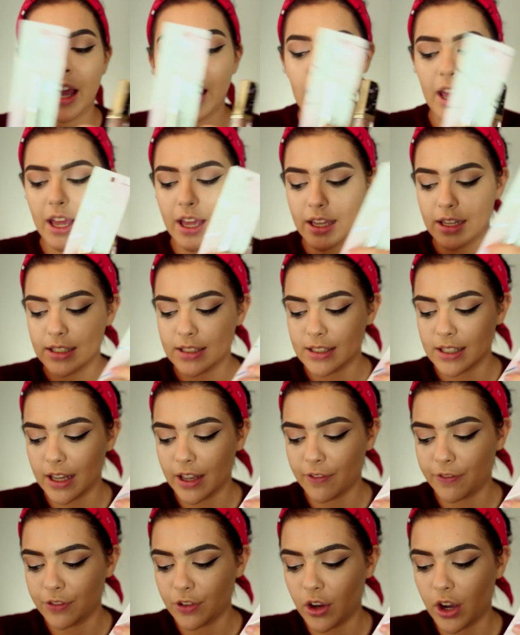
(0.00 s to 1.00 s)
And
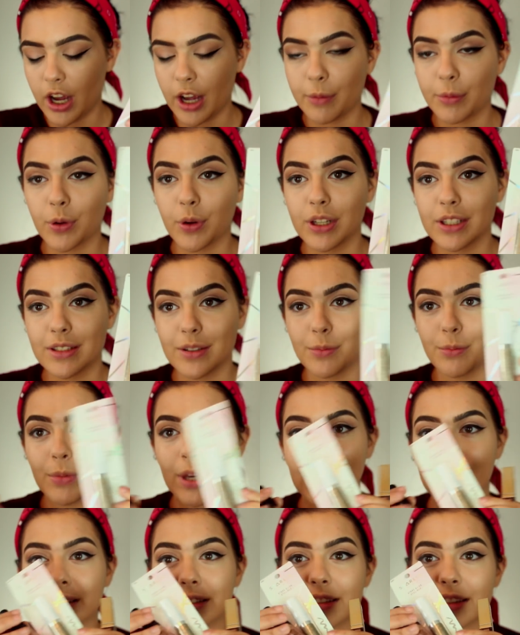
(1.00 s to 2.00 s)
if not, I'm going to
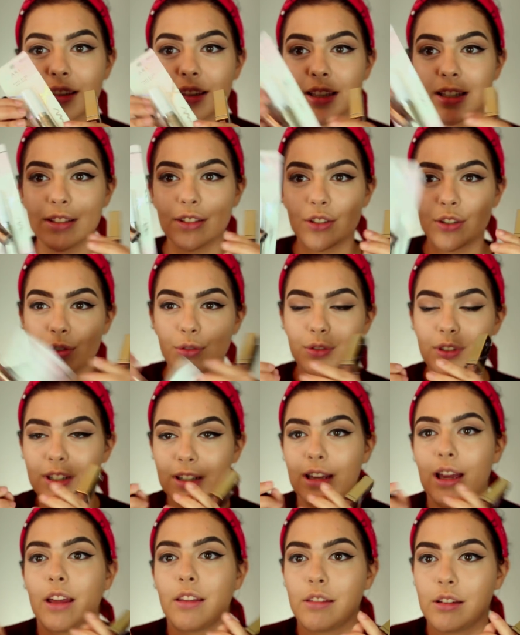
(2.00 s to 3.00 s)
mix these two
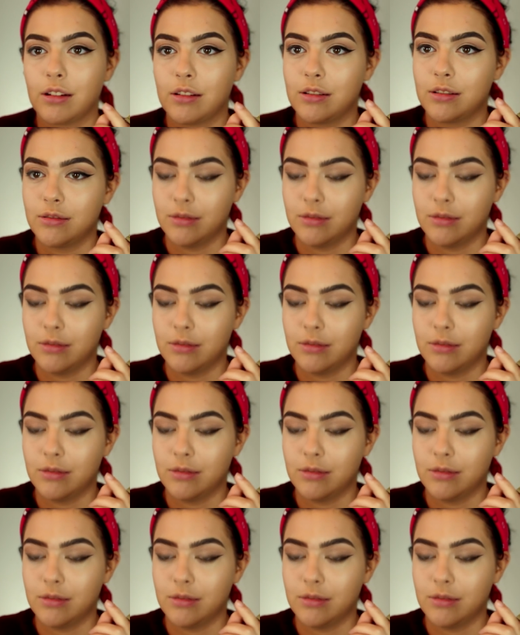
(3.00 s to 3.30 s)
together.